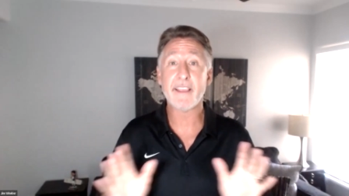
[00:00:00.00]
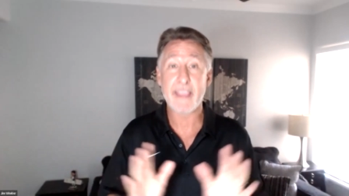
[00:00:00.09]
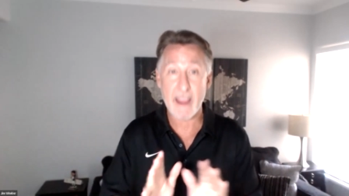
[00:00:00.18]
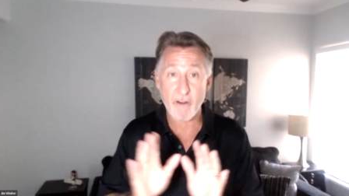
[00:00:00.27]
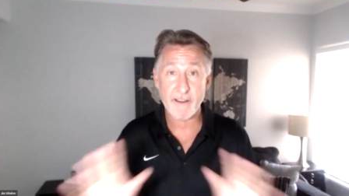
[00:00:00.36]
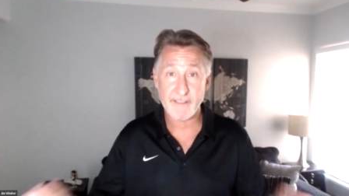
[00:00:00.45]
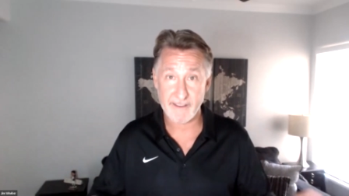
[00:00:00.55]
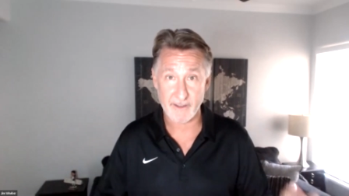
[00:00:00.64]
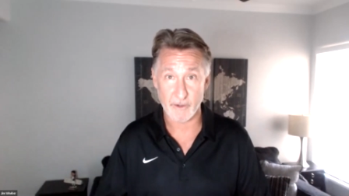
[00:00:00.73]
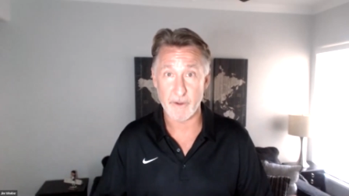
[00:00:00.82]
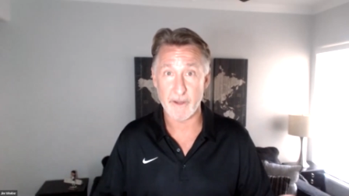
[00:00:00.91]
guarantee
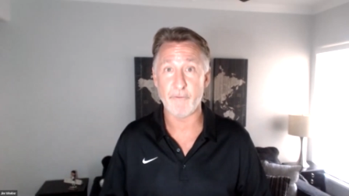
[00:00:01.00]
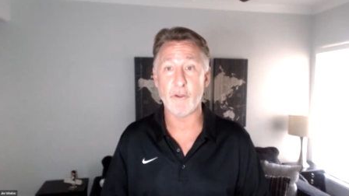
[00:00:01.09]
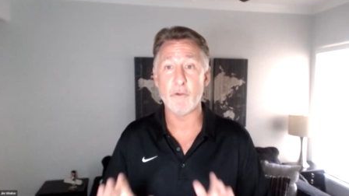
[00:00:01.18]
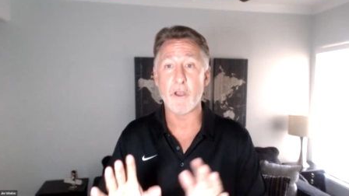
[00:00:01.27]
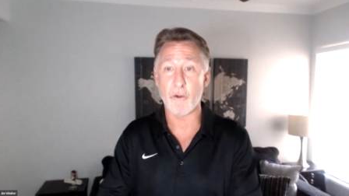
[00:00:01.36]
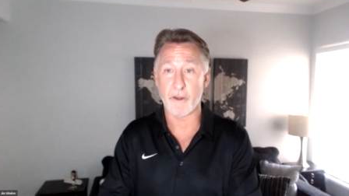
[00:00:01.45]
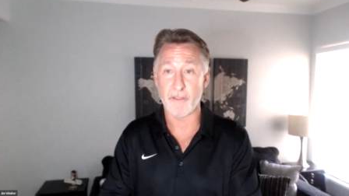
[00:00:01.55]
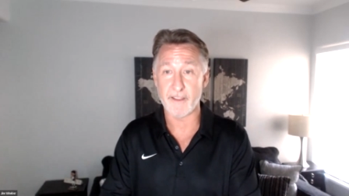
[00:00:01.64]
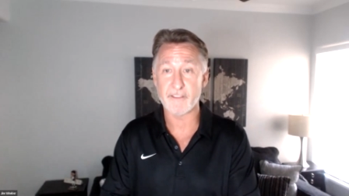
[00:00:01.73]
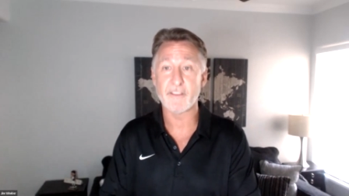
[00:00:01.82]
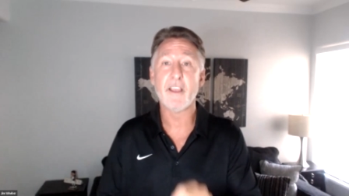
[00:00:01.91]
you, if you go to
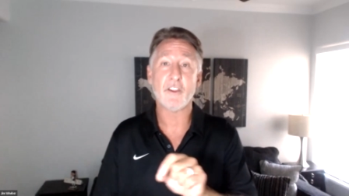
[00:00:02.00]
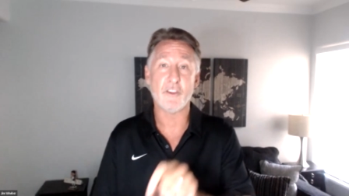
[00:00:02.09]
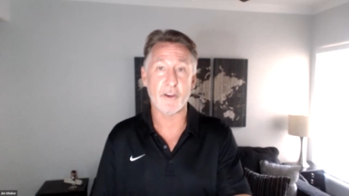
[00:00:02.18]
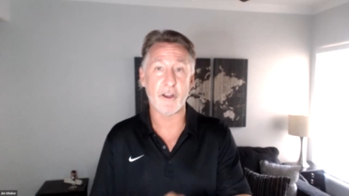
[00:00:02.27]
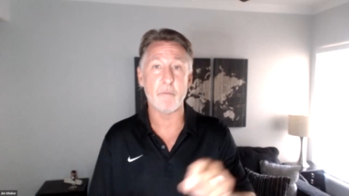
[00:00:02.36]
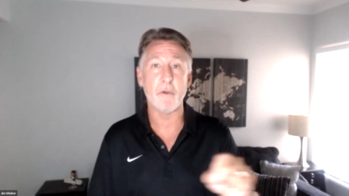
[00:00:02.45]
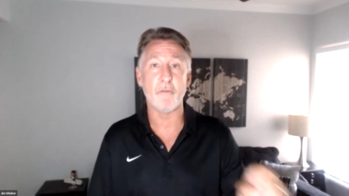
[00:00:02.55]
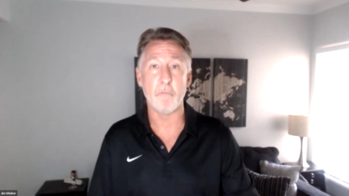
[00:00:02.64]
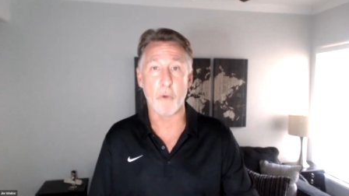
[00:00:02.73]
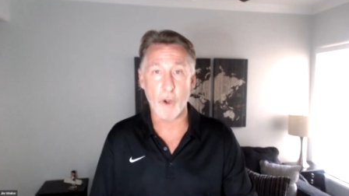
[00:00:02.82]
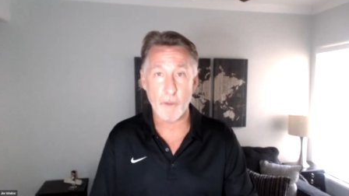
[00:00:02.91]
this, you're going to move
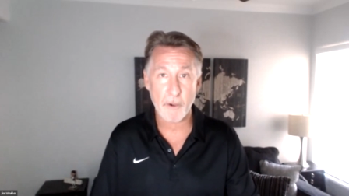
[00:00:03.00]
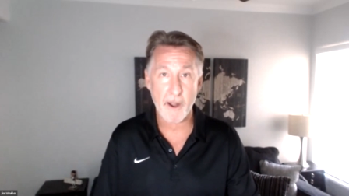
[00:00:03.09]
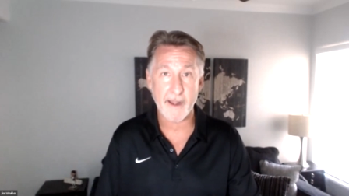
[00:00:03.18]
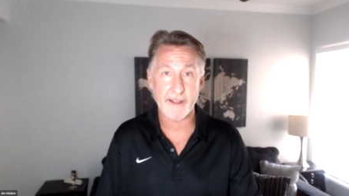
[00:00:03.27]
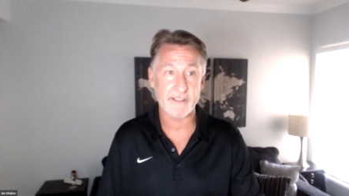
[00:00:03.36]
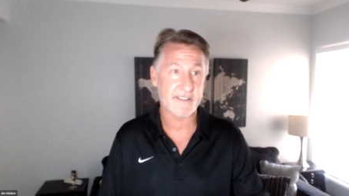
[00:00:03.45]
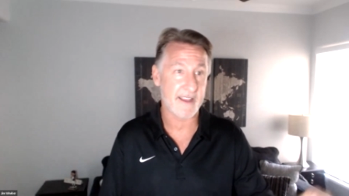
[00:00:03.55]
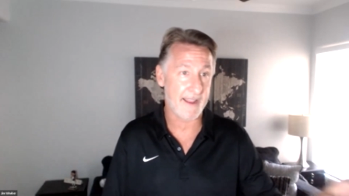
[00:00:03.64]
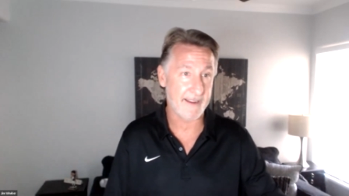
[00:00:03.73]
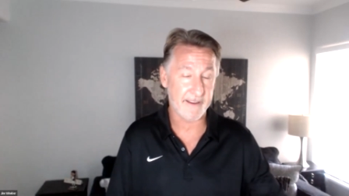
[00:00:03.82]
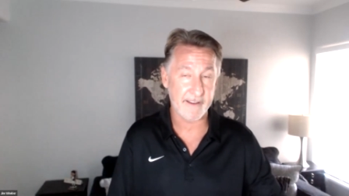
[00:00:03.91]
more products to
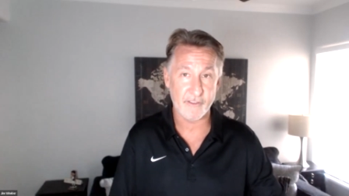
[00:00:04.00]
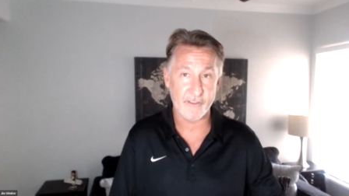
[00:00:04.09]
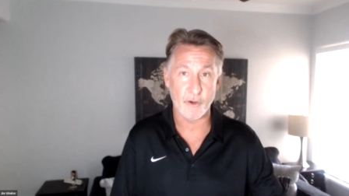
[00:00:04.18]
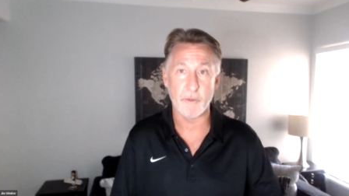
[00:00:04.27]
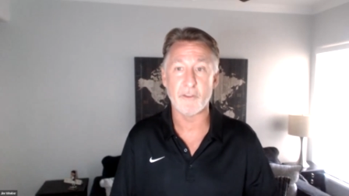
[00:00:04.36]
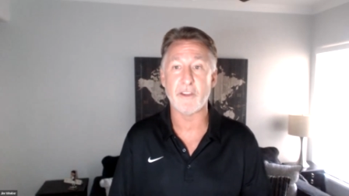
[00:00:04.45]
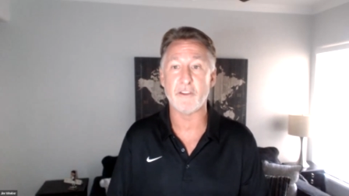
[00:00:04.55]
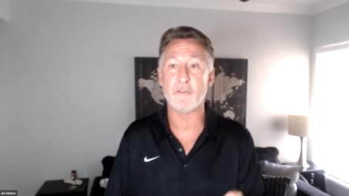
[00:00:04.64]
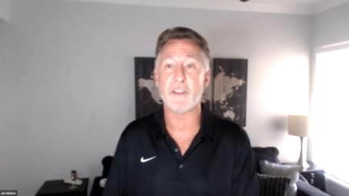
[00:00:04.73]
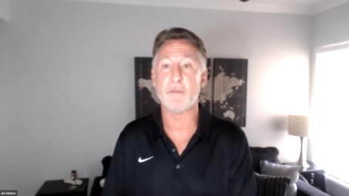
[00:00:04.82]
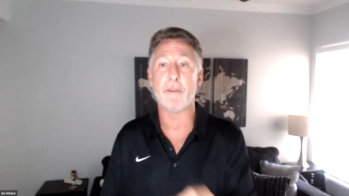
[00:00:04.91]
end consumers than
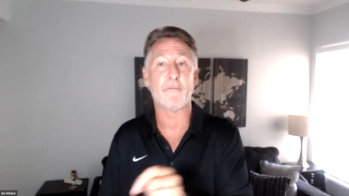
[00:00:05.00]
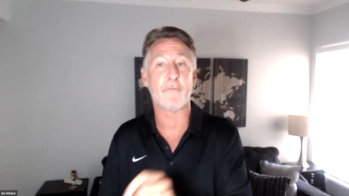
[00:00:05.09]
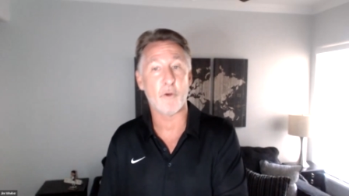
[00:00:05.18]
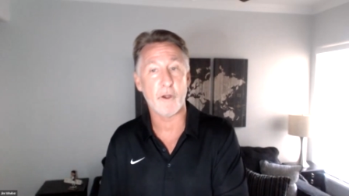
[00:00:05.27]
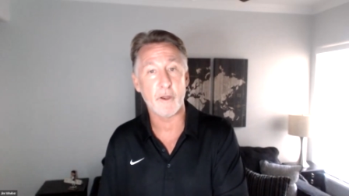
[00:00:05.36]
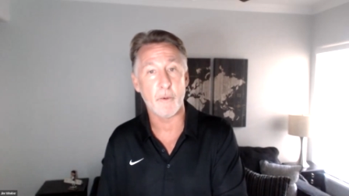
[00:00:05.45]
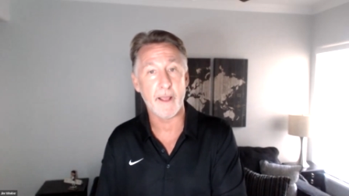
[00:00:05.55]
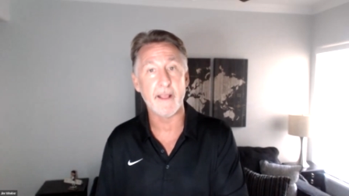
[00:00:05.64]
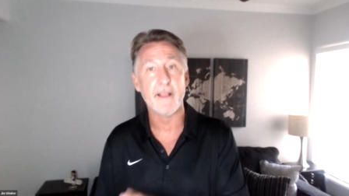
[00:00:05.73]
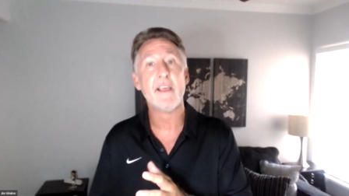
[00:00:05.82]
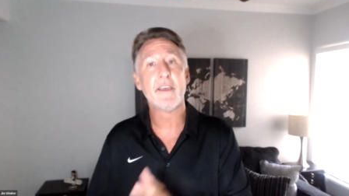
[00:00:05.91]
you did before you
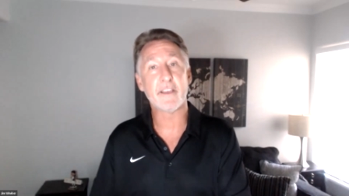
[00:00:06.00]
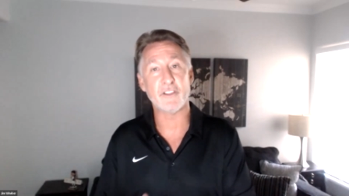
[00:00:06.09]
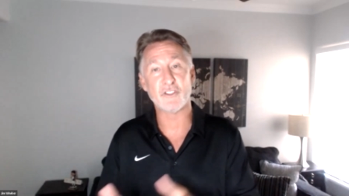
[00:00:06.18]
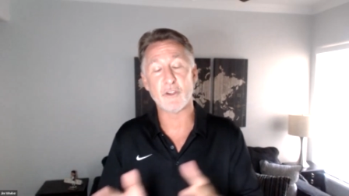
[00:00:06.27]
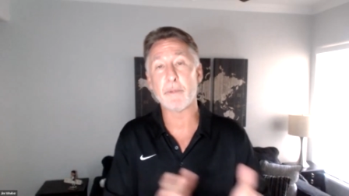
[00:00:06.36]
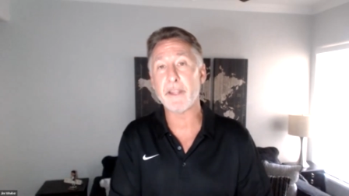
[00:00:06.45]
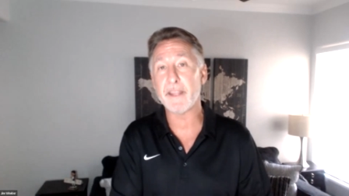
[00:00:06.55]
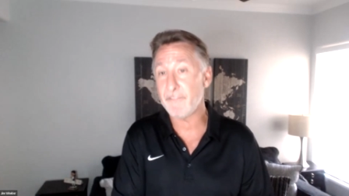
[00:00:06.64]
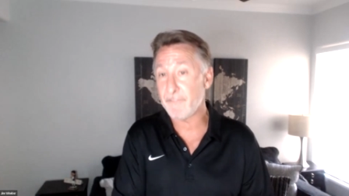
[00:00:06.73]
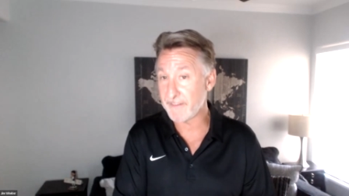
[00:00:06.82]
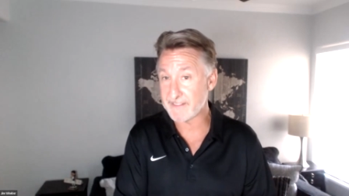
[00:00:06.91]
went because your
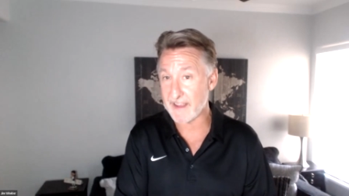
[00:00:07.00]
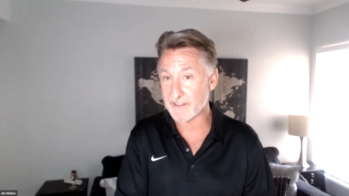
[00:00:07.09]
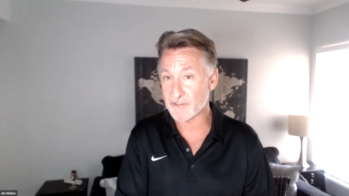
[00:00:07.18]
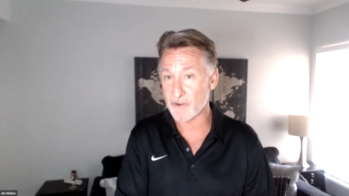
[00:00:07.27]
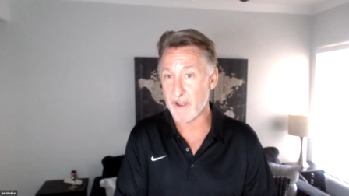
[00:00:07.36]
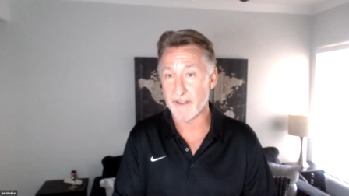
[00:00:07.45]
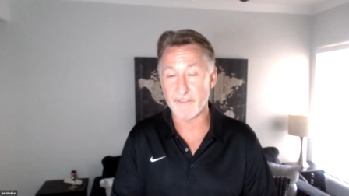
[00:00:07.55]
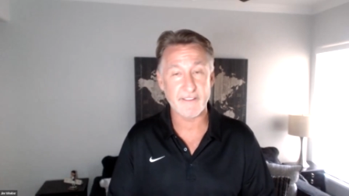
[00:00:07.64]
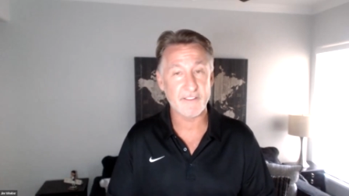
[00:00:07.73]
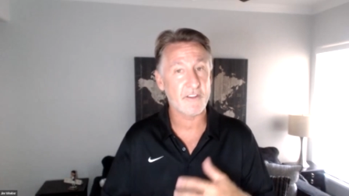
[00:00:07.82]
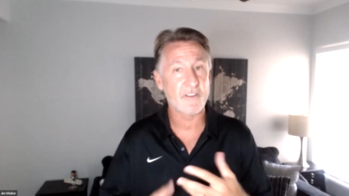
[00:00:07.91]
belief is that strong.
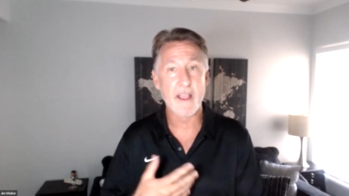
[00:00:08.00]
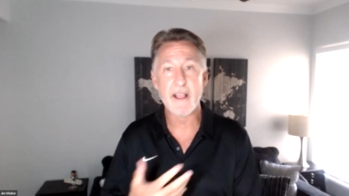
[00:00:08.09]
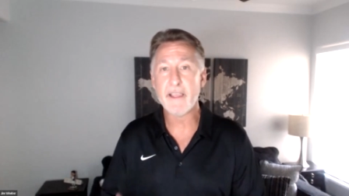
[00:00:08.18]
This just,